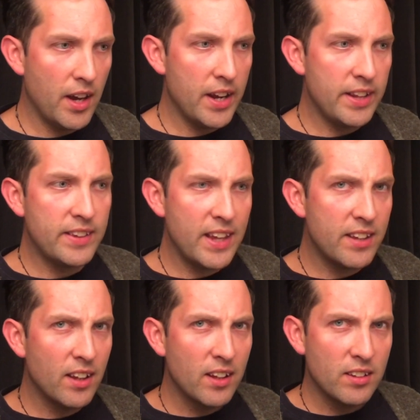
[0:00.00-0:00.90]
and he
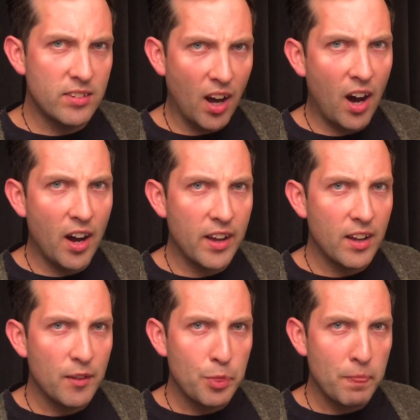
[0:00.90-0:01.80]
did die
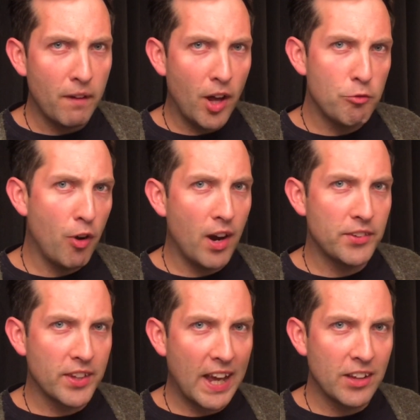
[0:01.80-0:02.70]
and
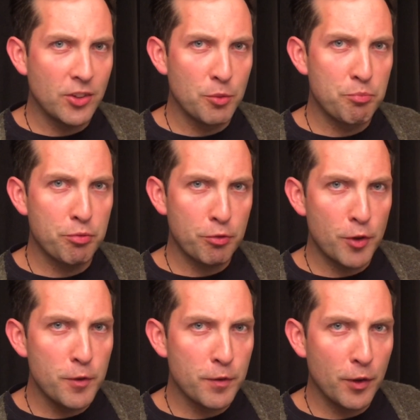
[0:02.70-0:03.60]
rise again to
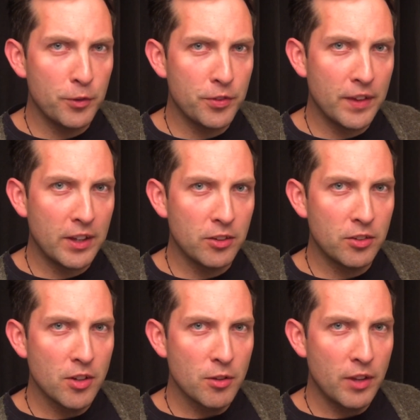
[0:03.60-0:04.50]
prove those
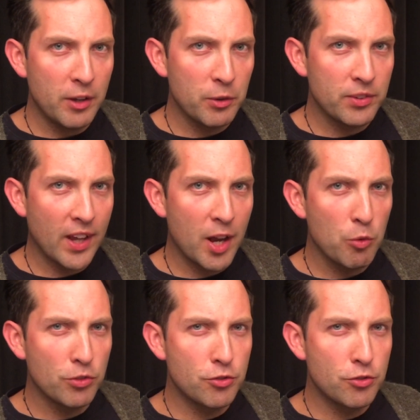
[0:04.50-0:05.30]
things that he was saying was